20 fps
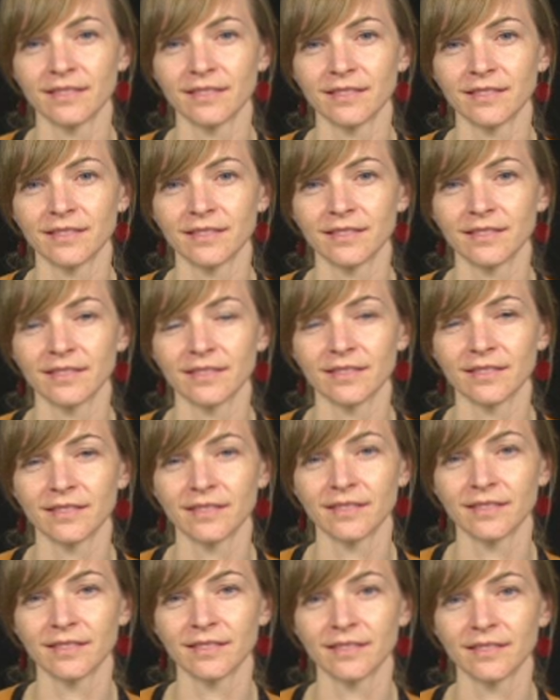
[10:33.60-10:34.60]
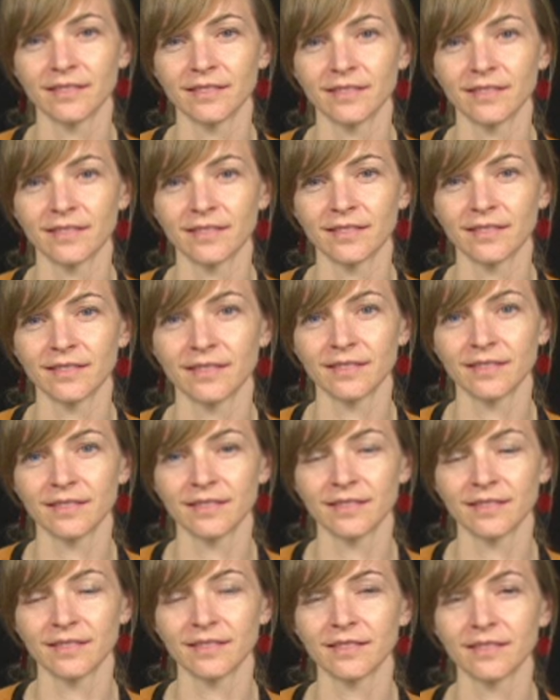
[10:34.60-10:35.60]

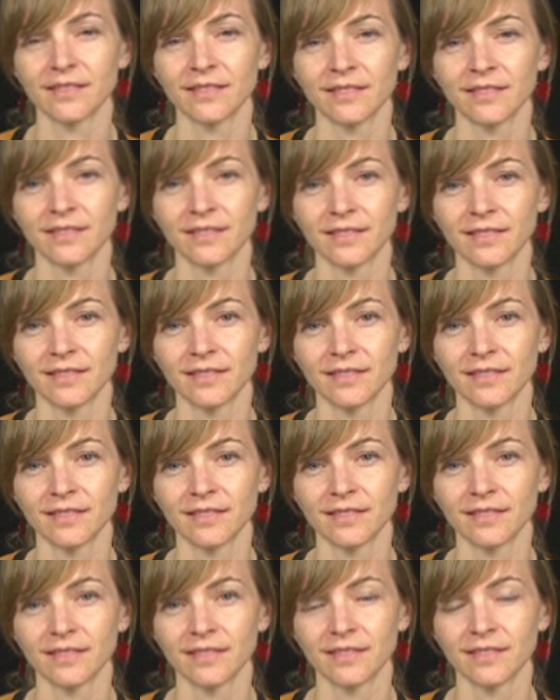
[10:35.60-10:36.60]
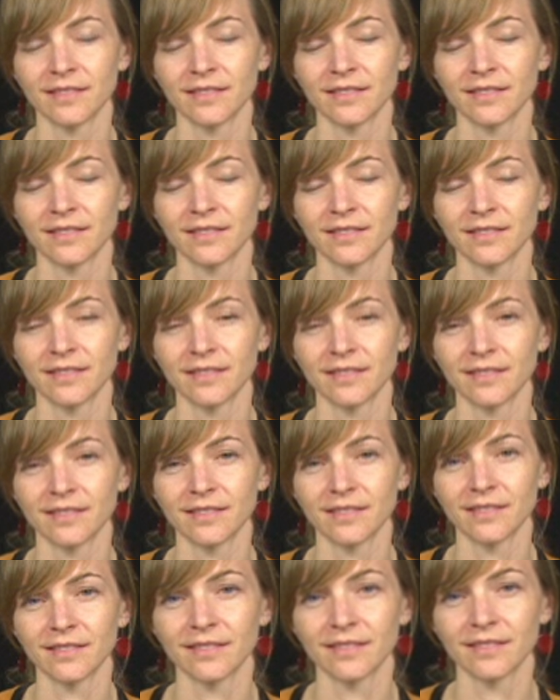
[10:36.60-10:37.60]

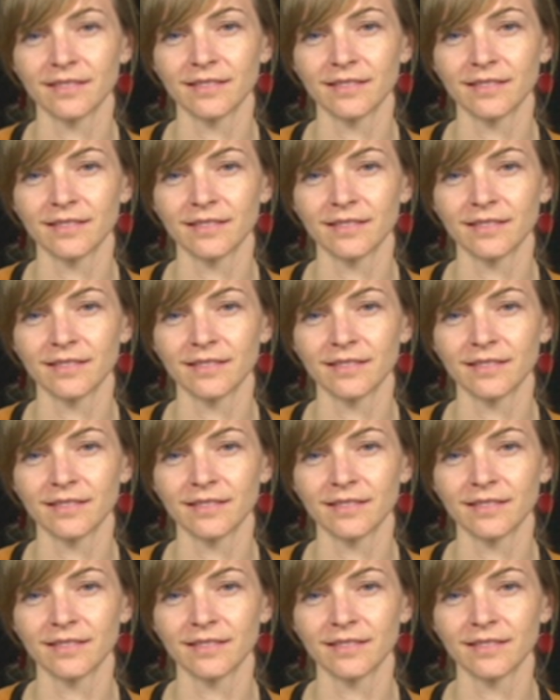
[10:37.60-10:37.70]
No words are spoken by the person on screen.